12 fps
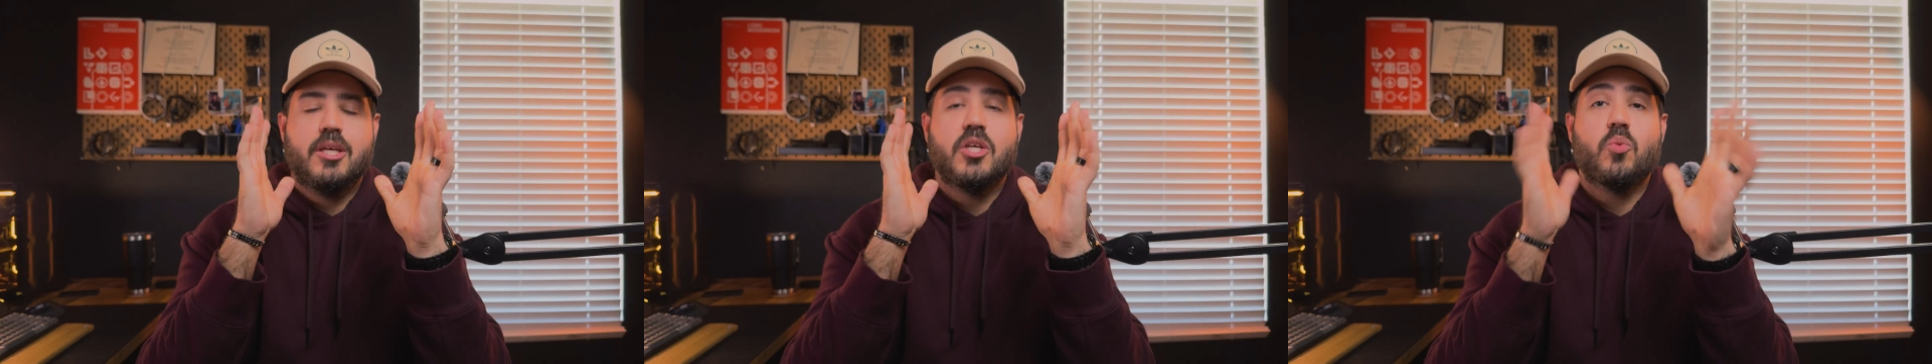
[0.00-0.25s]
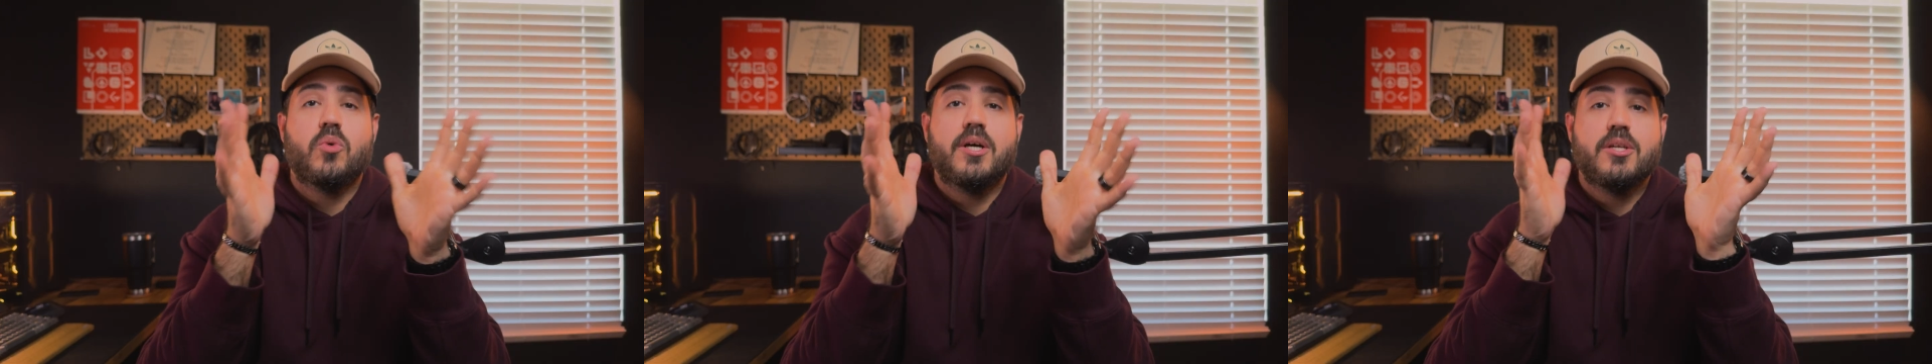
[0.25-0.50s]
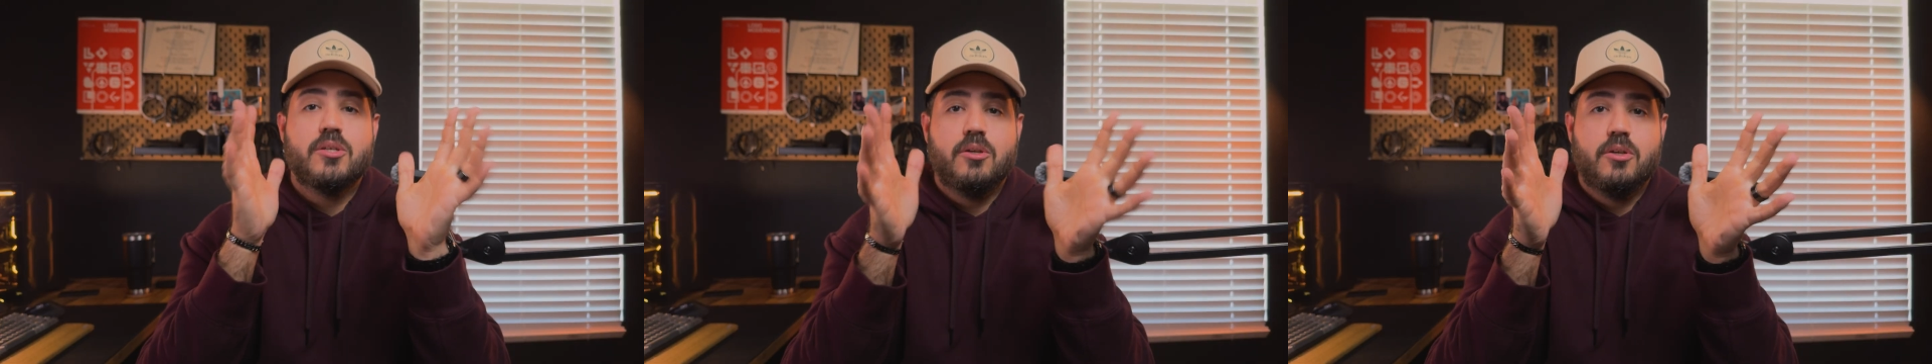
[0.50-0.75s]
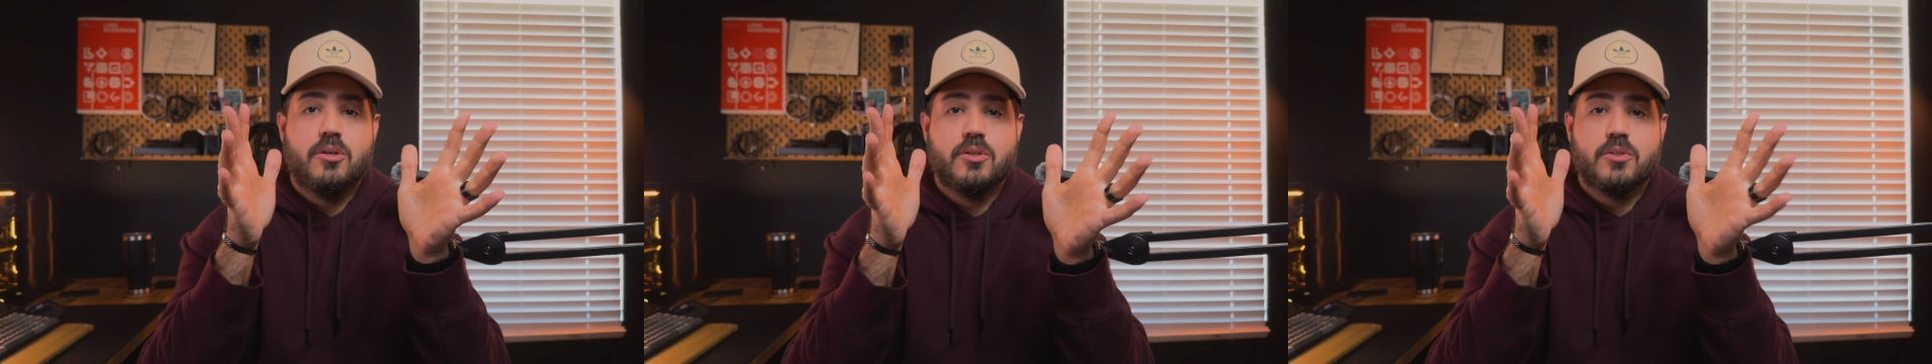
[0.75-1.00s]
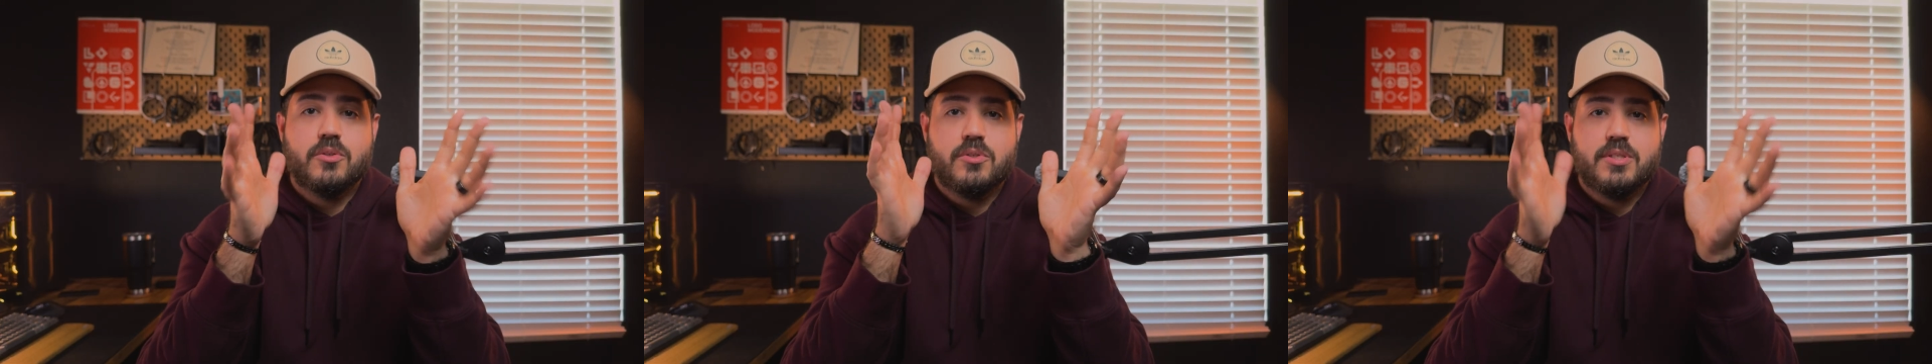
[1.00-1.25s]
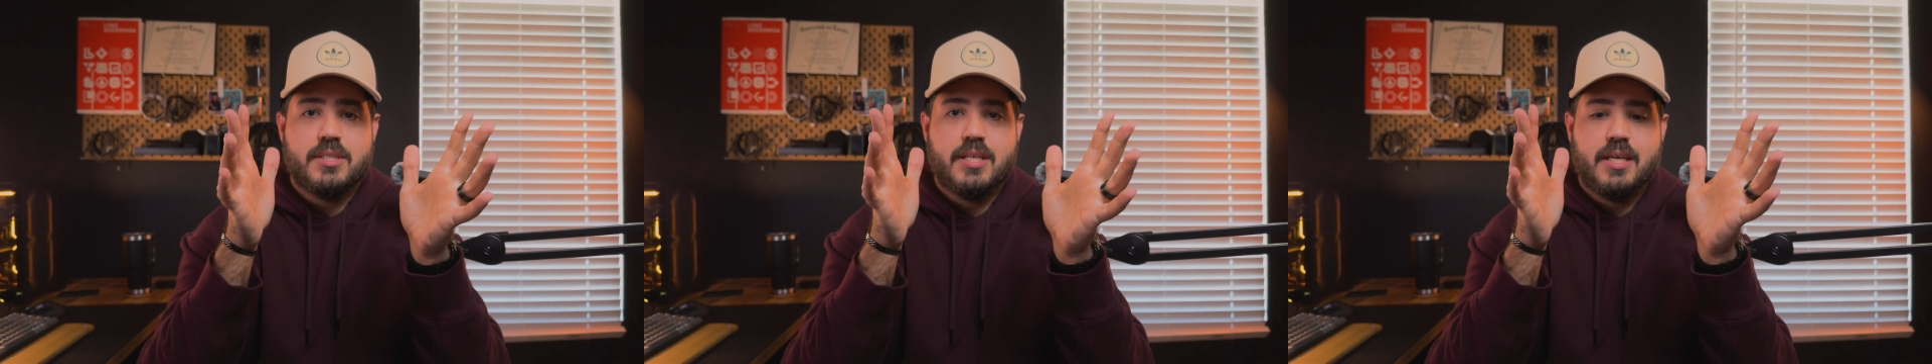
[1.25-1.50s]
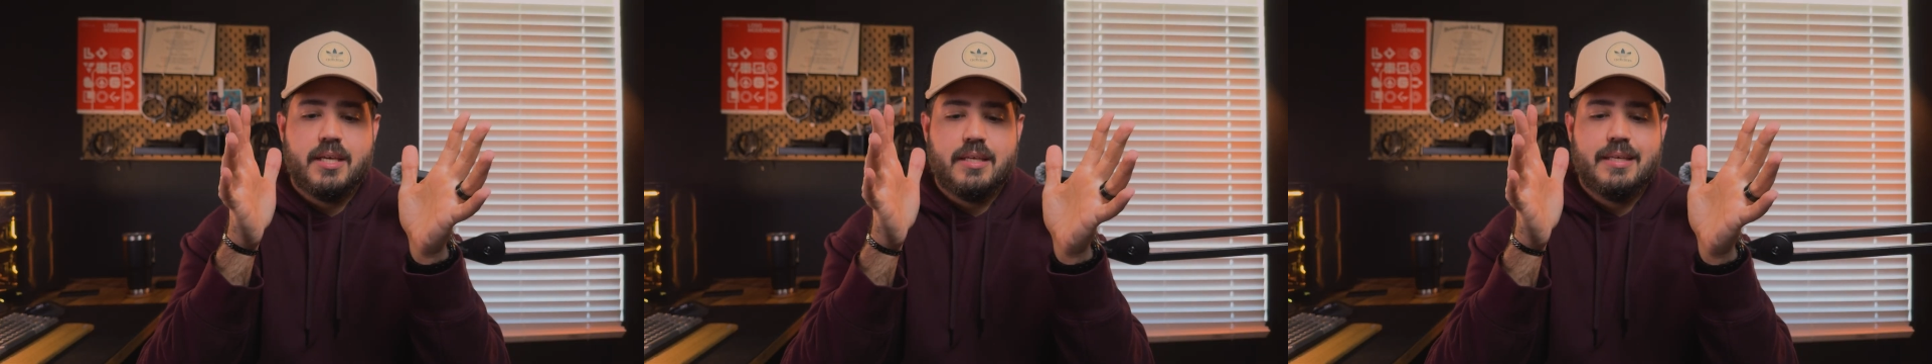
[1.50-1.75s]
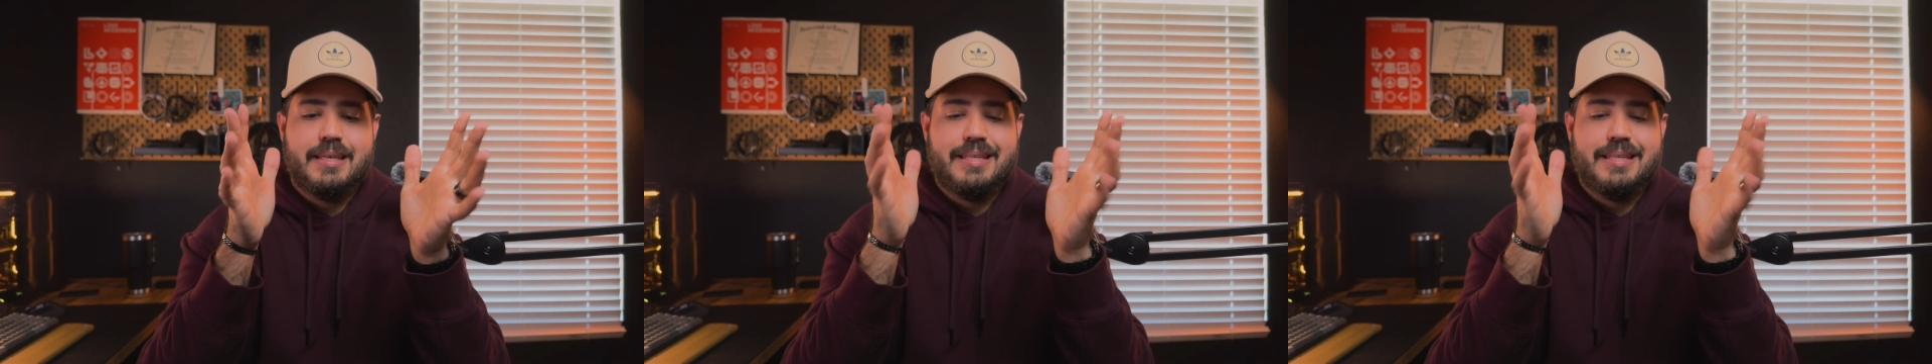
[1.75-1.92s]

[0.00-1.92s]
You want your logo to say,